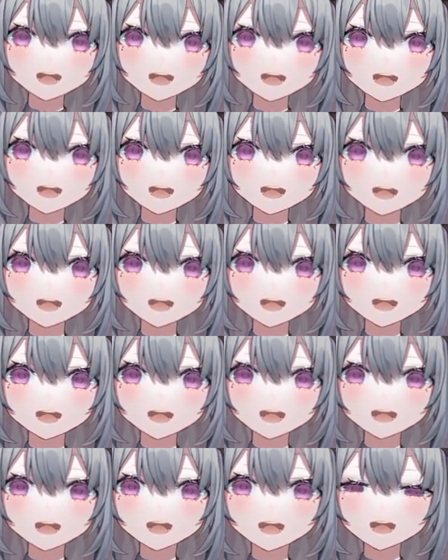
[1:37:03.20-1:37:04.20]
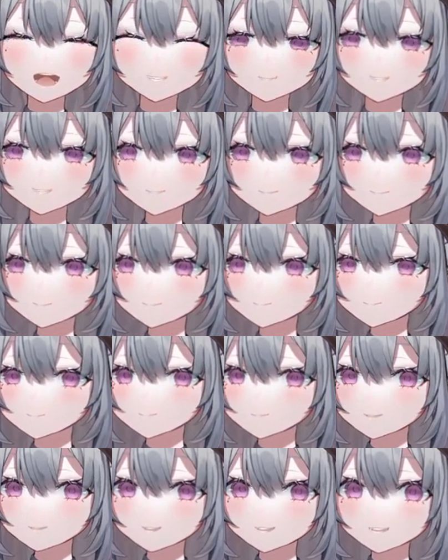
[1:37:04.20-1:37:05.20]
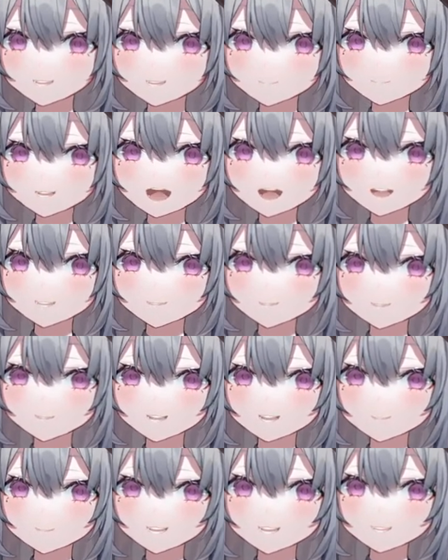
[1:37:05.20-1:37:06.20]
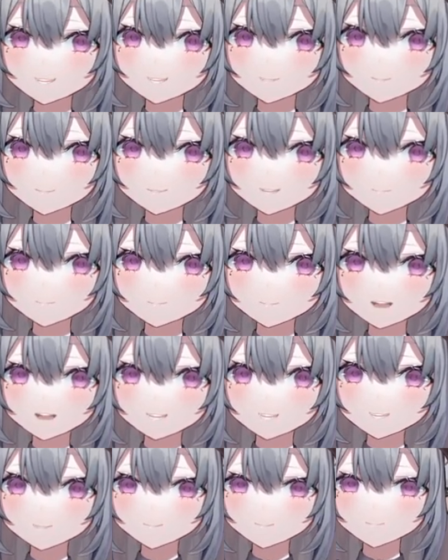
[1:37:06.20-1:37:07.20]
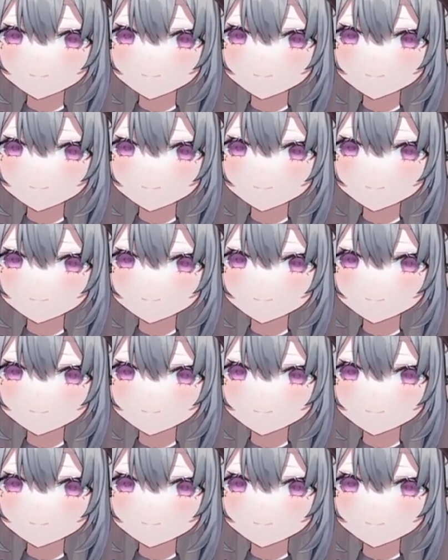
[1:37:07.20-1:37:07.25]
At least you're supportive. I know I sound yeah. like shit, but at least